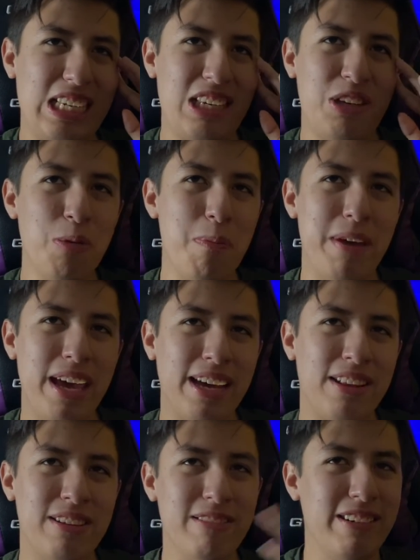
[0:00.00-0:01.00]
too
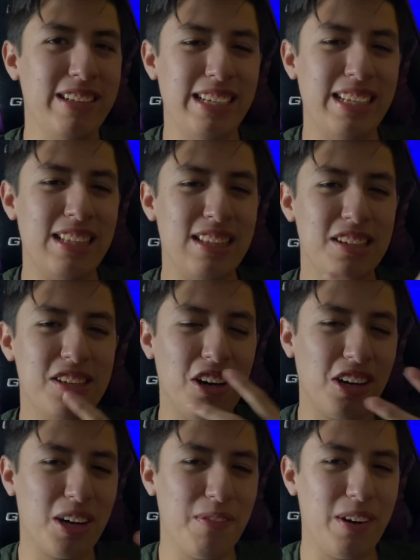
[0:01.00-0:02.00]
big to really
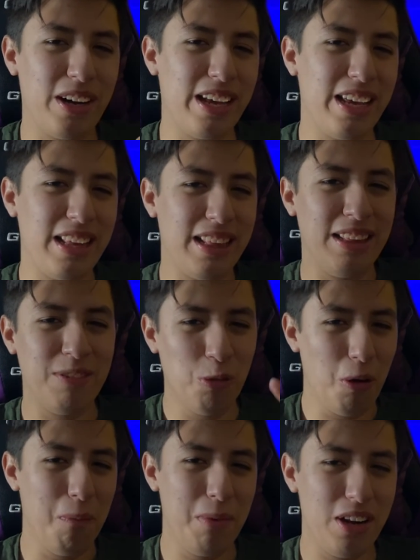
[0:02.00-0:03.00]
talk about it in
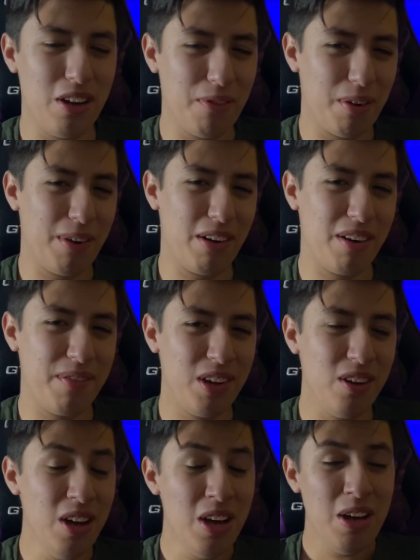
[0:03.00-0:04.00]
one video about my
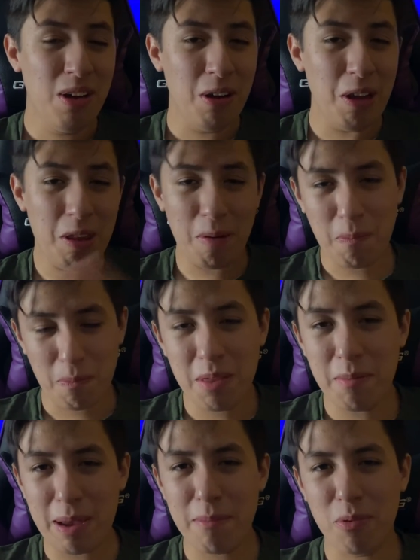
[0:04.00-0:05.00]
review. The
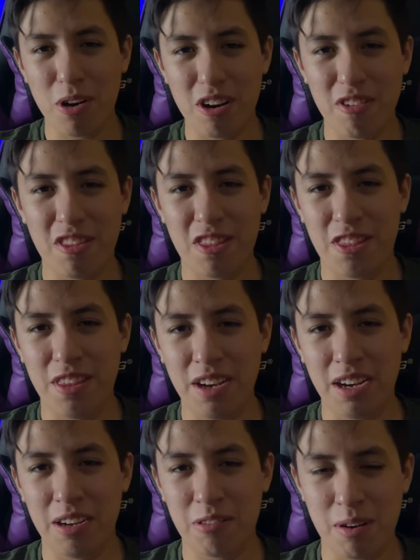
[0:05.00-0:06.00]
main point of
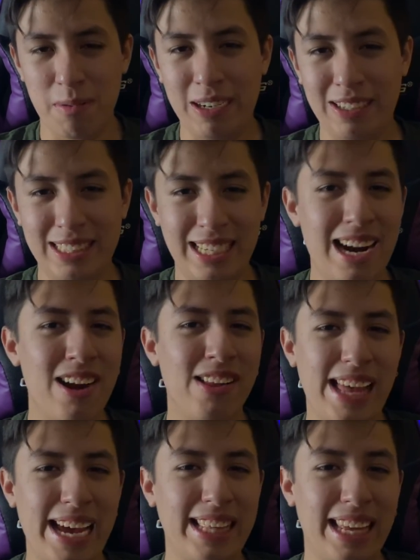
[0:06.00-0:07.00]
the review is that I
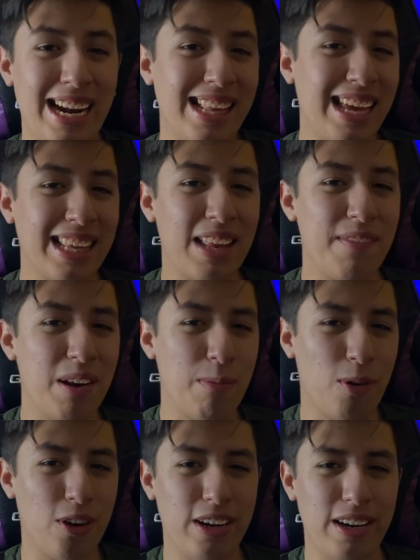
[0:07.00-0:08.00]
liked it. I liked it even
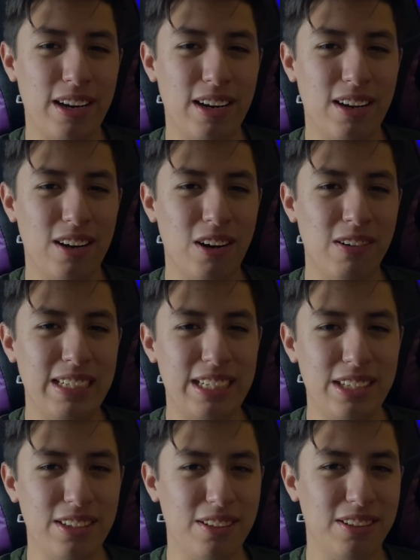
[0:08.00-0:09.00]
more than the
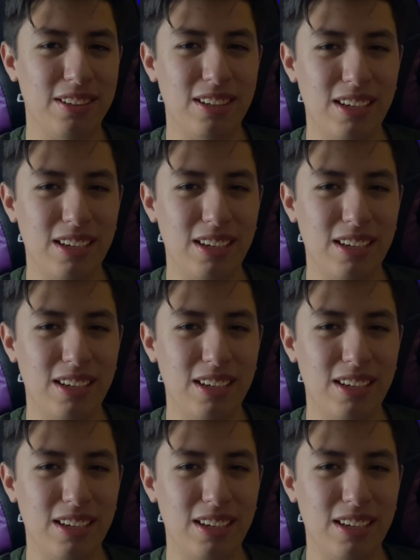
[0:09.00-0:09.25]
original